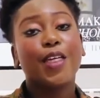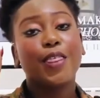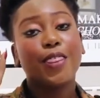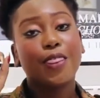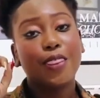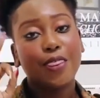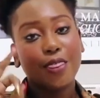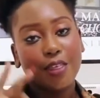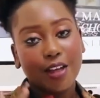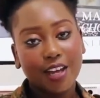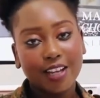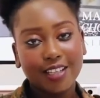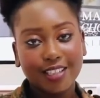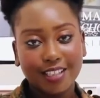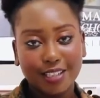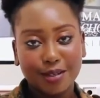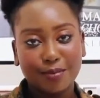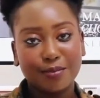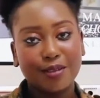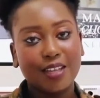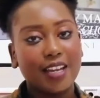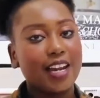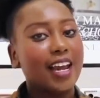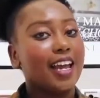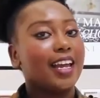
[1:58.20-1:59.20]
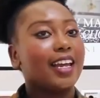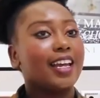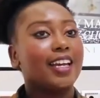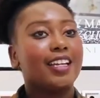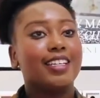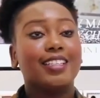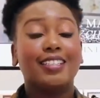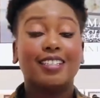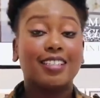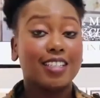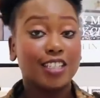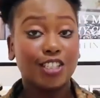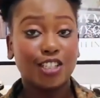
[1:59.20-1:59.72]
The third tip that I
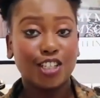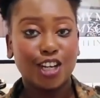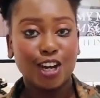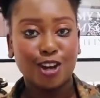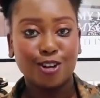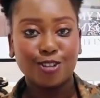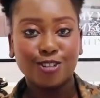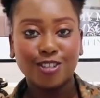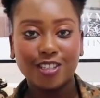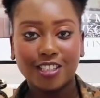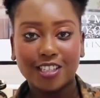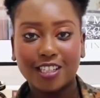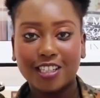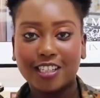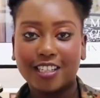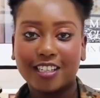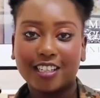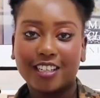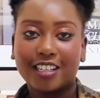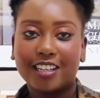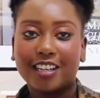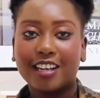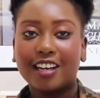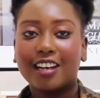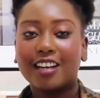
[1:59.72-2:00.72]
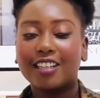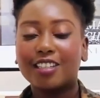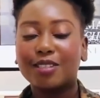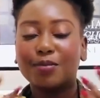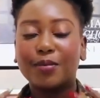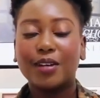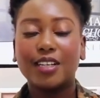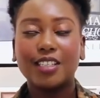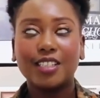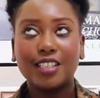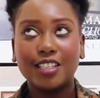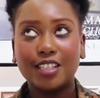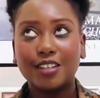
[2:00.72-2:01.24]
can dish out, it's
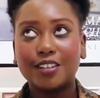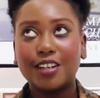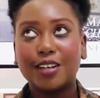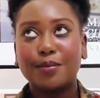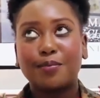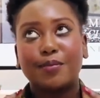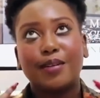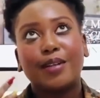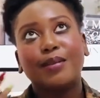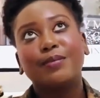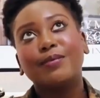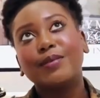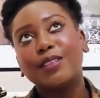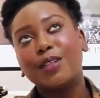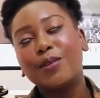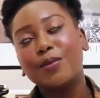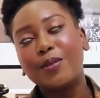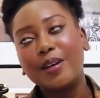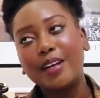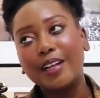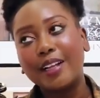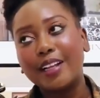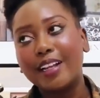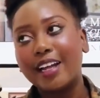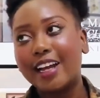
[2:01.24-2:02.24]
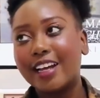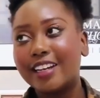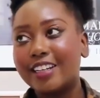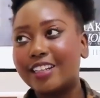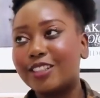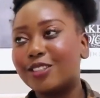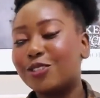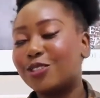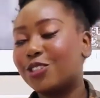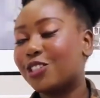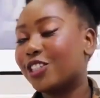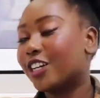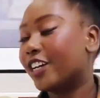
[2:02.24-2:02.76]
my secret, but well, I need to